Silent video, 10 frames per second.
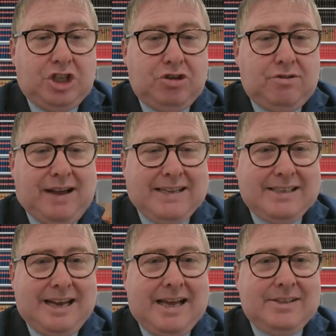schedule of
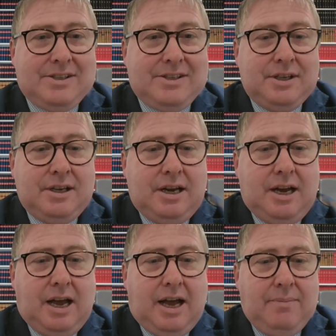assets
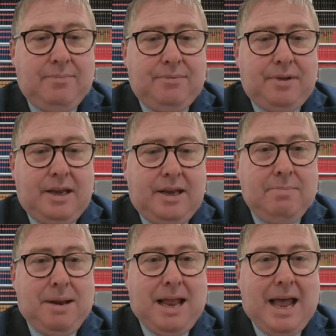
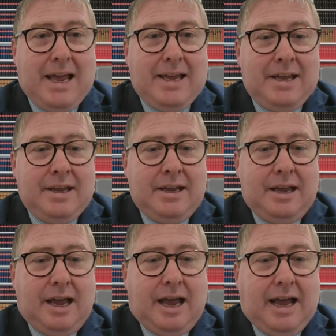in play,
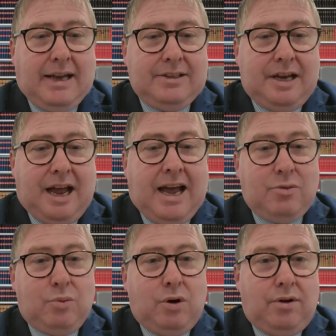
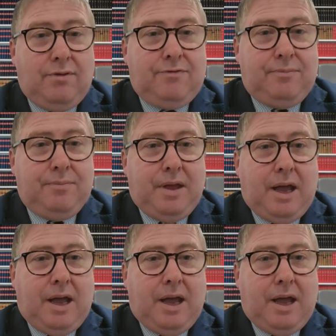and will have